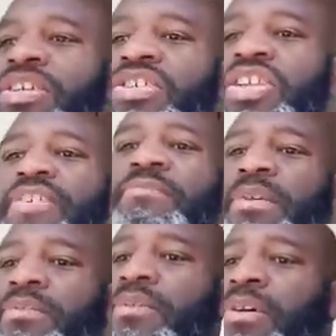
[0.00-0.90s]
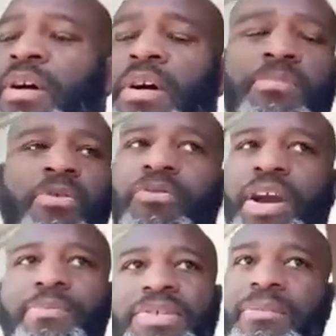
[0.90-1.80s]
Achievement
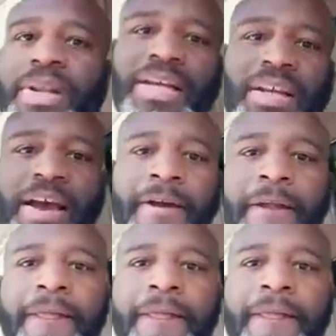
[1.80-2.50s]
Program or something like that,